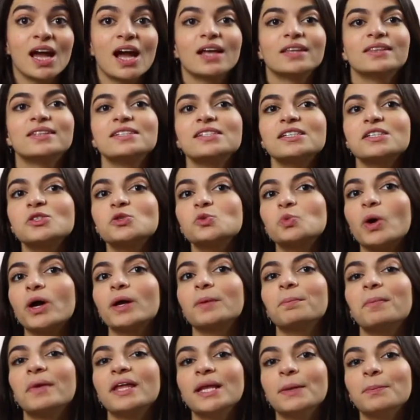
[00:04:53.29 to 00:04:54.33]
This is why
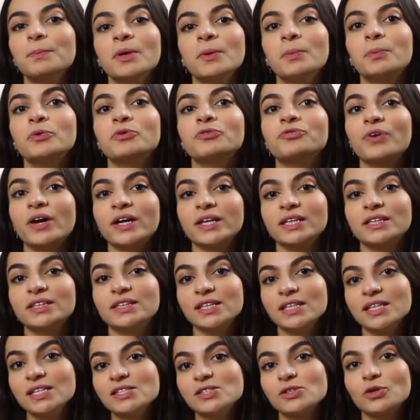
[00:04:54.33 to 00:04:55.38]
many people find it
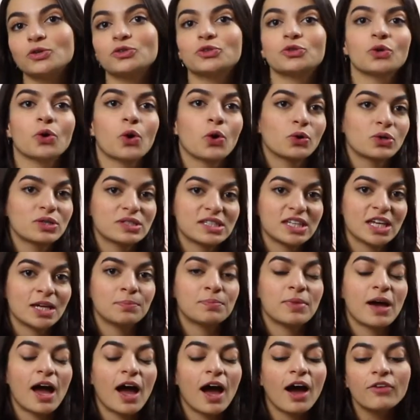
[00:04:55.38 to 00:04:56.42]
easier to go to sleep
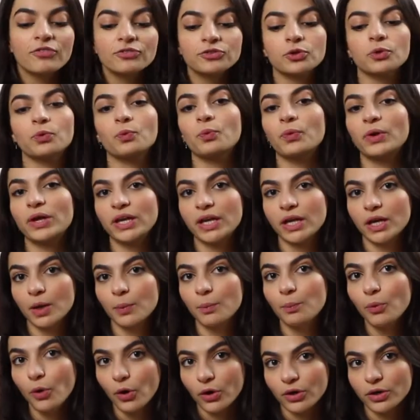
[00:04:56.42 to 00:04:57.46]
after reading a
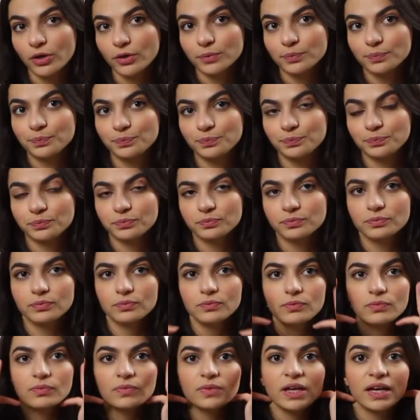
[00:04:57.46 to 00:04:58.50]
book.
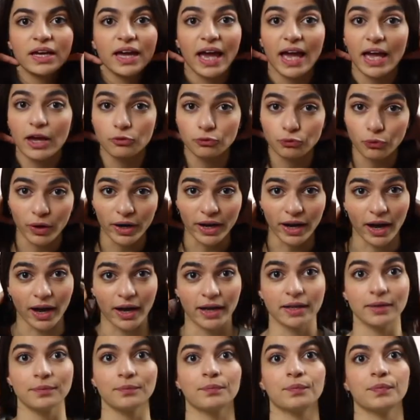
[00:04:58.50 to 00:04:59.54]

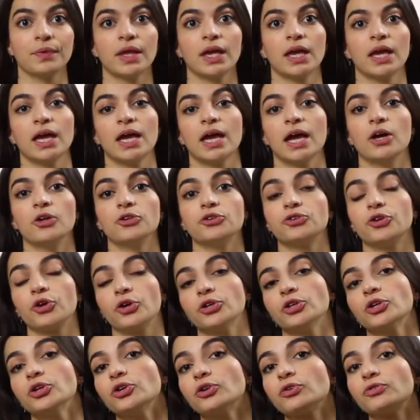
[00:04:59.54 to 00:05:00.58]
FYI,
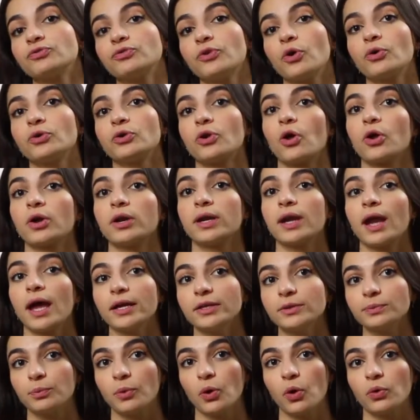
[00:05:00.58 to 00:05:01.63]
Turning your phone on
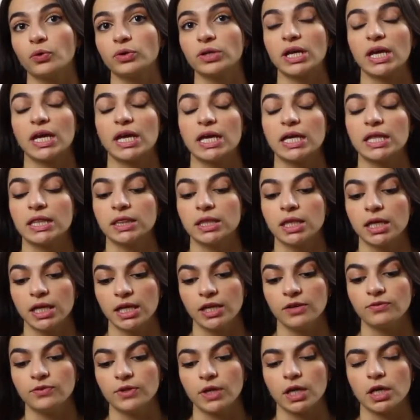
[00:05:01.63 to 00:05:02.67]
night mode in the
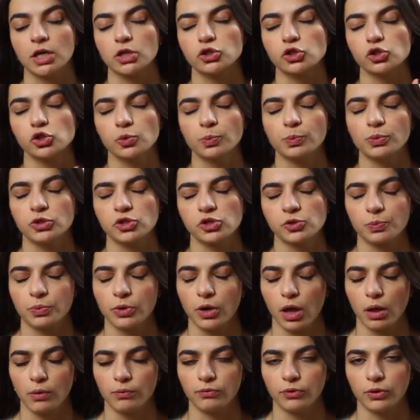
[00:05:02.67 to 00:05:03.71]
evening is super
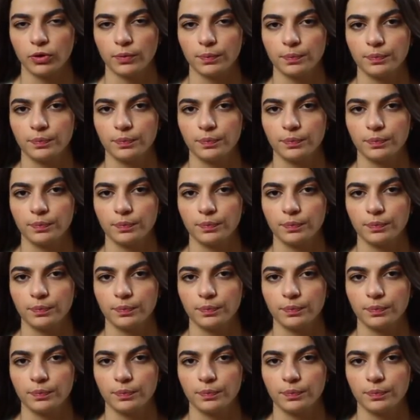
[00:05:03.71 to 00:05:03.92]
helpful